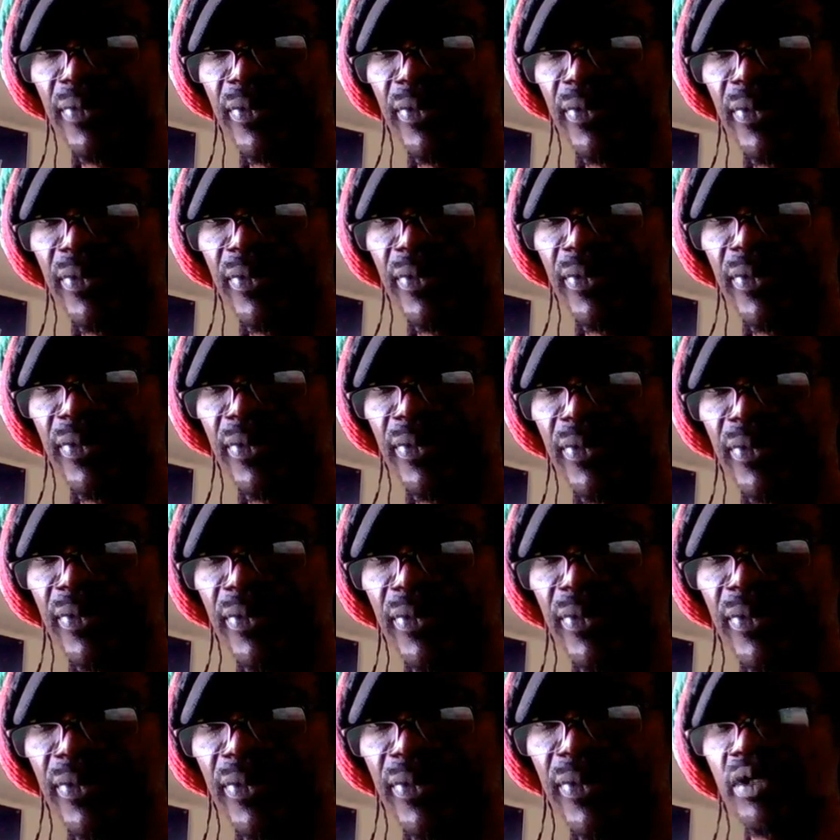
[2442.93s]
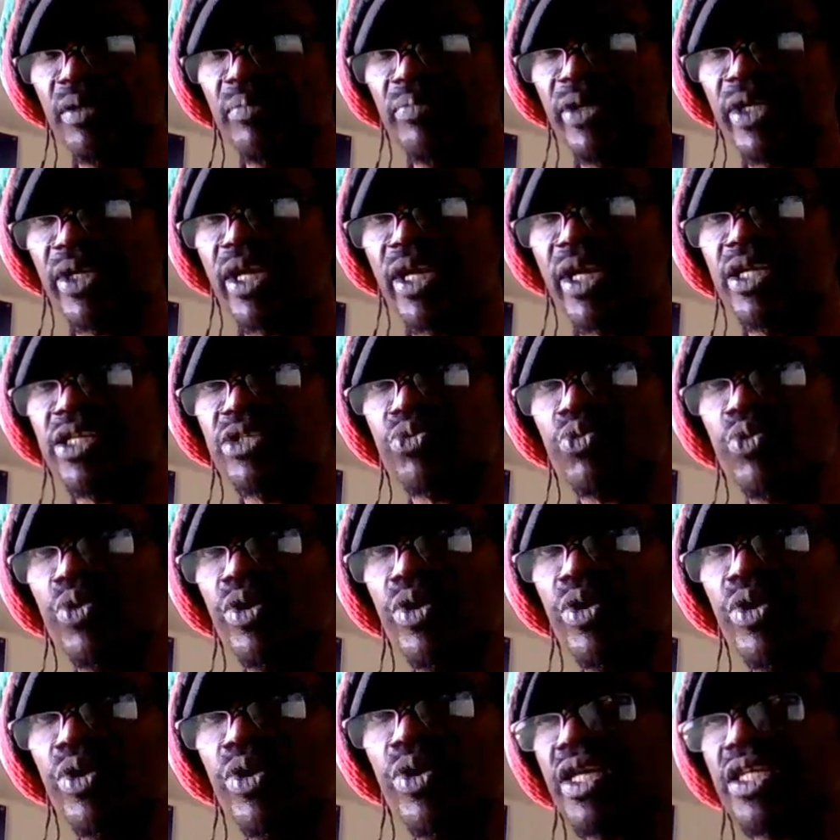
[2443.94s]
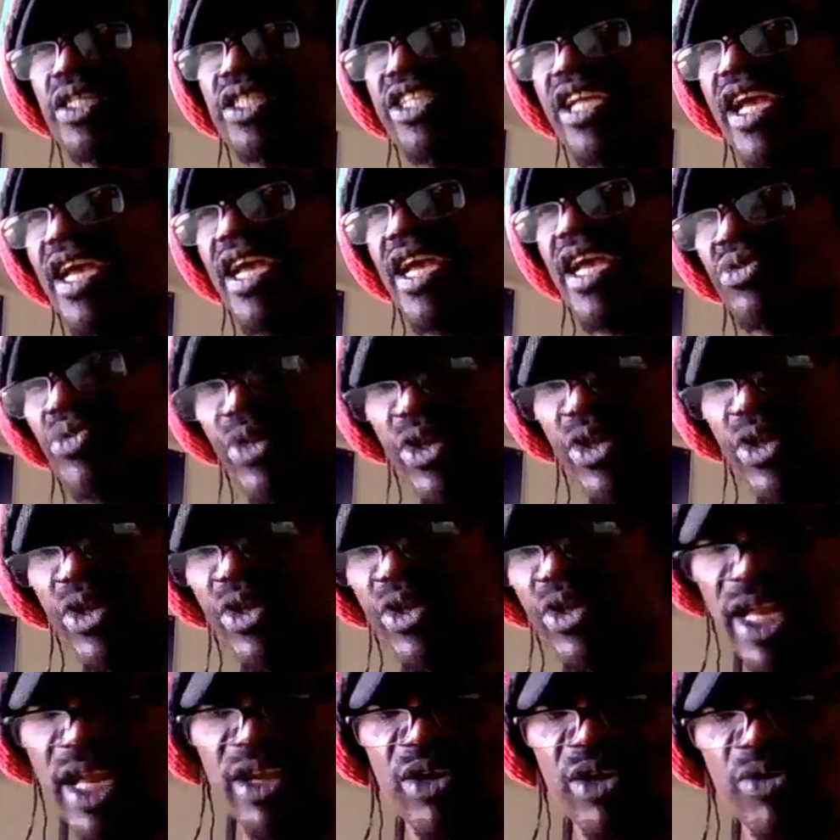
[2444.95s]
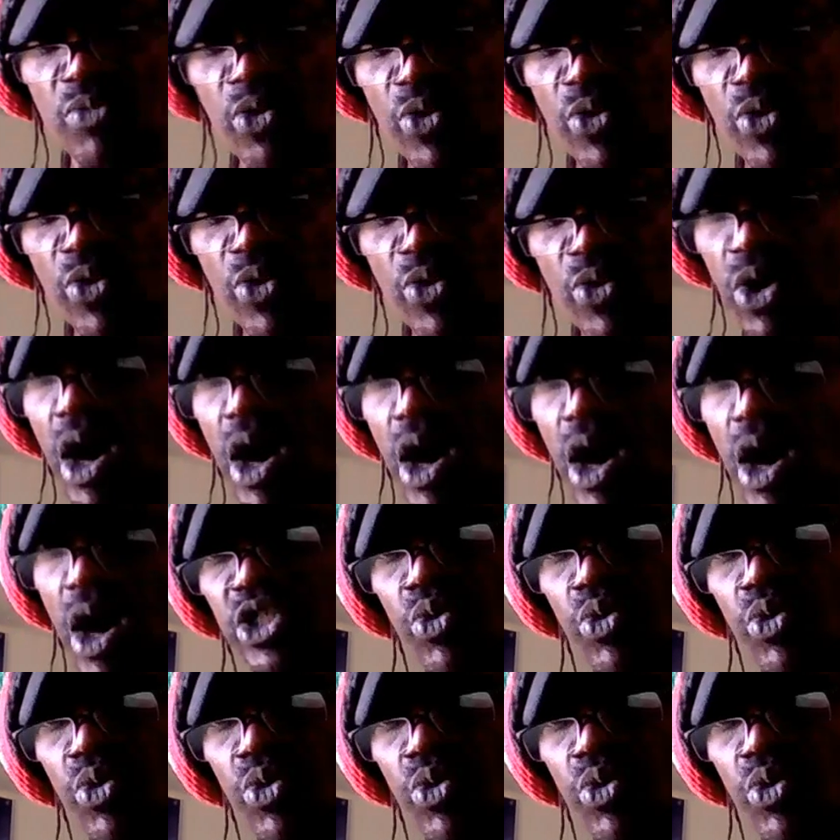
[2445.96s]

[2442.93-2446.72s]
All right? Because we don't get a chance, we don't say good morning to our